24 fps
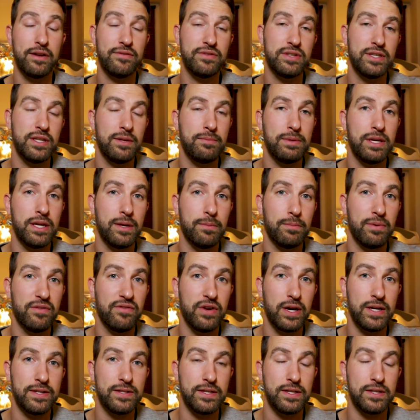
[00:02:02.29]
have seen me
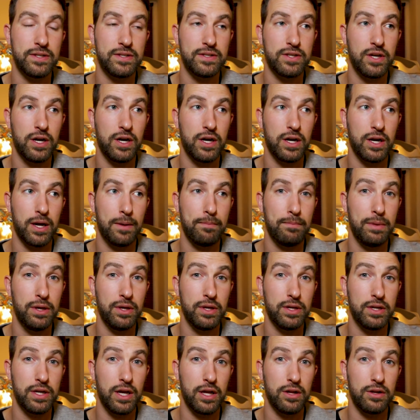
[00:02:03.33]
improvising a song on
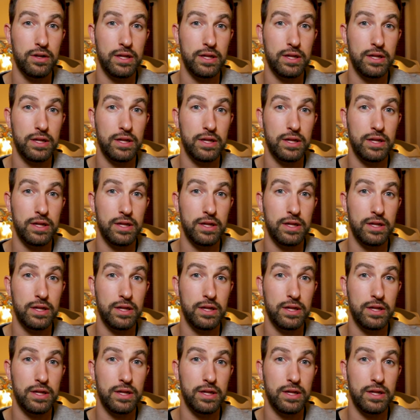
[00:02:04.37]
Million Dollar